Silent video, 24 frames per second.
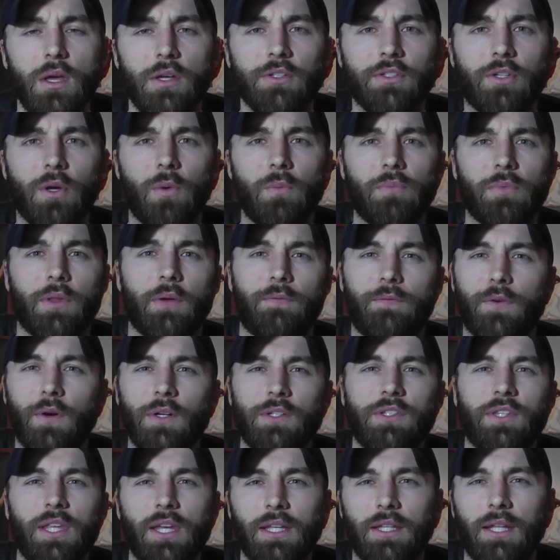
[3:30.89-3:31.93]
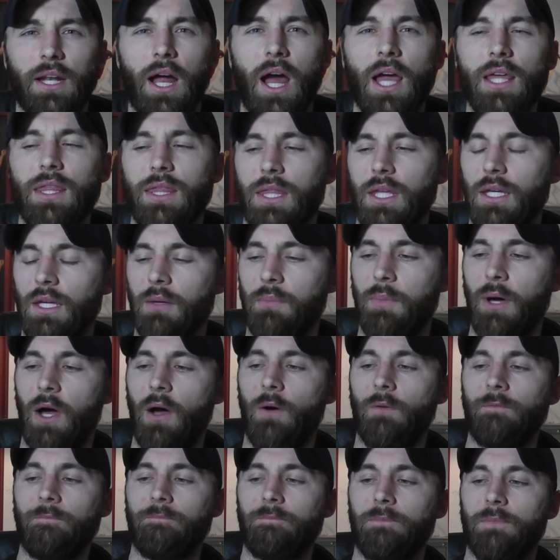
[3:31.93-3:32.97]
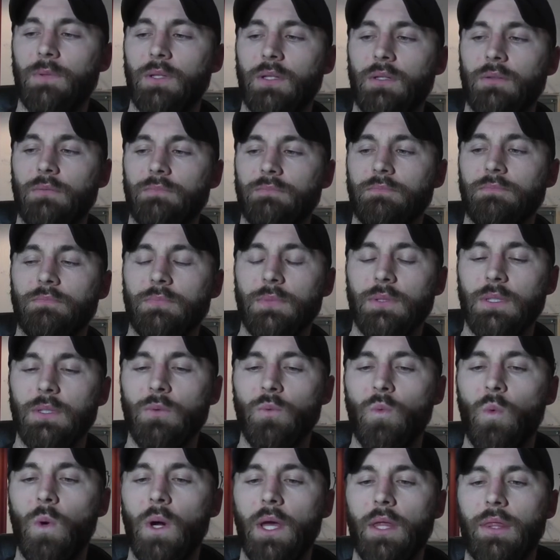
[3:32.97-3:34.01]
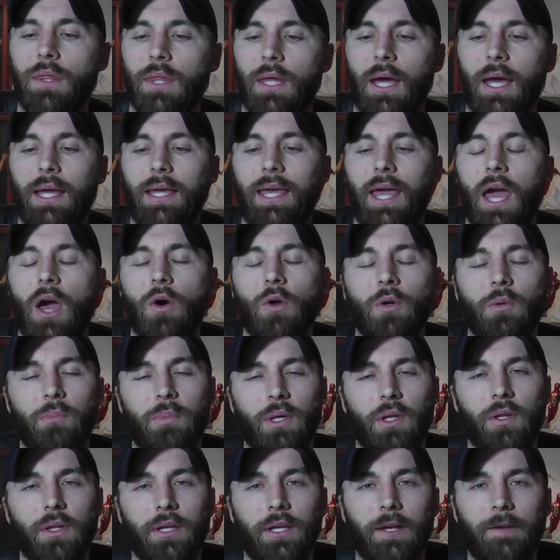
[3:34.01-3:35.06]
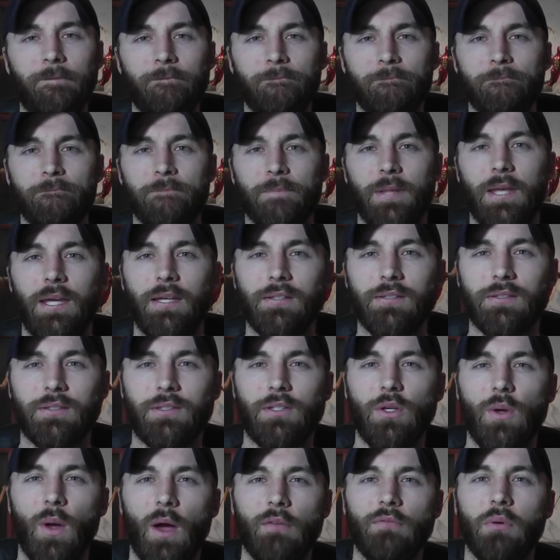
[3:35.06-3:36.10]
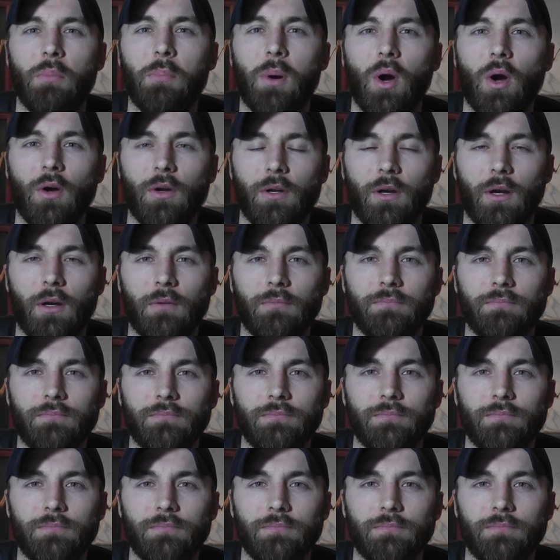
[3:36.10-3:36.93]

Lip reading: So the first thing that I think about with accountability is, do you have a partner?